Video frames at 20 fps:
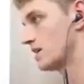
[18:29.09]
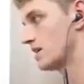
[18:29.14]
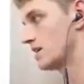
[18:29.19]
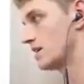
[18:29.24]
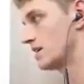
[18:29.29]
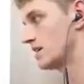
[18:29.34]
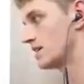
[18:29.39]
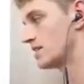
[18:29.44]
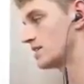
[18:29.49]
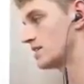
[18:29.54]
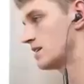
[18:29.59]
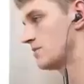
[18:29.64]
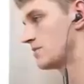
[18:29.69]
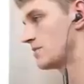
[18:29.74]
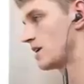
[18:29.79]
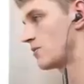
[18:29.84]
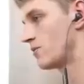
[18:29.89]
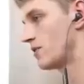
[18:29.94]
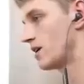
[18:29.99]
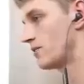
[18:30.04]
It seemed
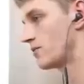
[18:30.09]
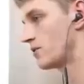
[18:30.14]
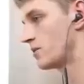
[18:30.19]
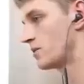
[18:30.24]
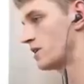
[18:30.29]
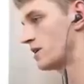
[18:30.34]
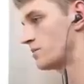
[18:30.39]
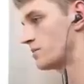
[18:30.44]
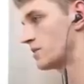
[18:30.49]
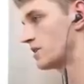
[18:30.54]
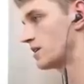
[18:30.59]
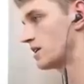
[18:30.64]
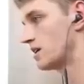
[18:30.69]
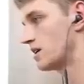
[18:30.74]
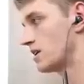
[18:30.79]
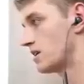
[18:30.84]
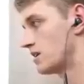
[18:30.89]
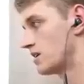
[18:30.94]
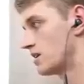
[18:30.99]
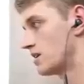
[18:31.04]
that way for a bit, but
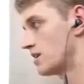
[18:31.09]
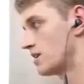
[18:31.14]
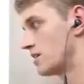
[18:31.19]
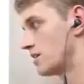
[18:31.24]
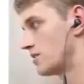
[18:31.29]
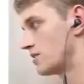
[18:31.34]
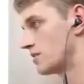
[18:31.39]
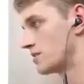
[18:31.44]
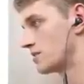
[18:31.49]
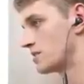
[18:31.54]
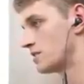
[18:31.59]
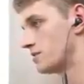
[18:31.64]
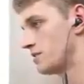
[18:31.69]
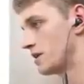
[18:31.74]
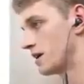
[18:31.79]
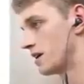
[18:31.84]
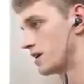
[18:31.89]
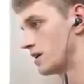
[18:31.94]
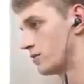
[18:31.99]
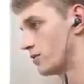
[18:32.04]
then, no, it doesn't seem
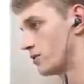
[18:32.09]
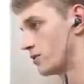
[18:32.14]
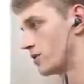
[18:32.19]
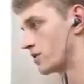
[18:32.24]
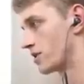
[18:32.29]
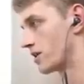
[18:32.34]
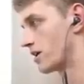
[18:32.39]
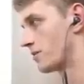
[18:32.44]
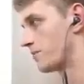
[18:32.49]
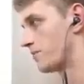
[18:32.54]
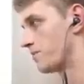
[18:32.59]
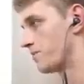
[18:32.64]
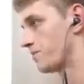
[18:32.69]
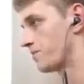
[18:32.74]
like it anymore. Okay.